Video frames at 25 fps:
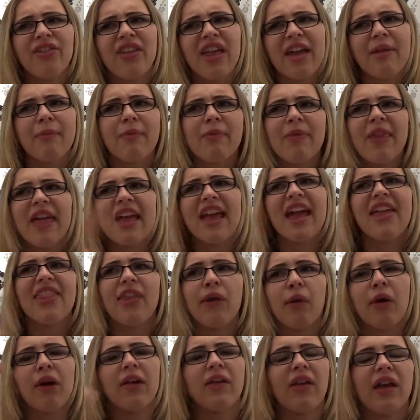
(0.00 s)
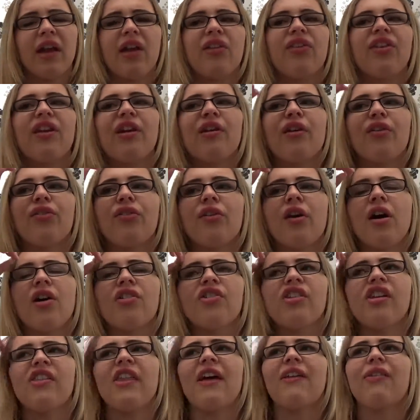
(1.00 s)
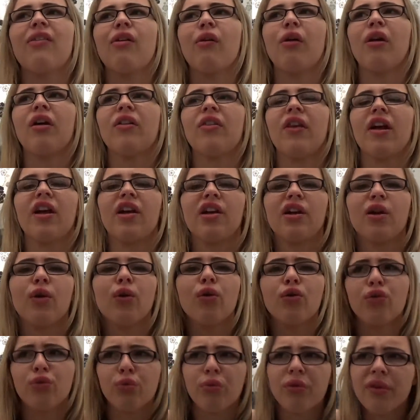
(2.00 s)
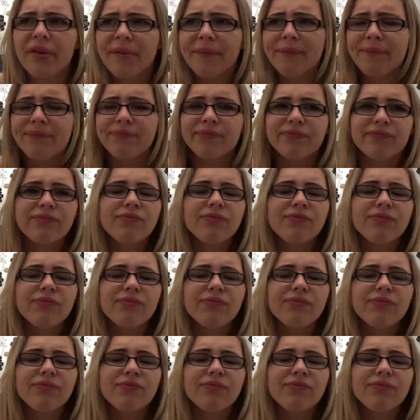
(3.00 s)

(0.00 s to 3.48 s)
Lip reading: They get their own like a secret society. They have their own like girls' room.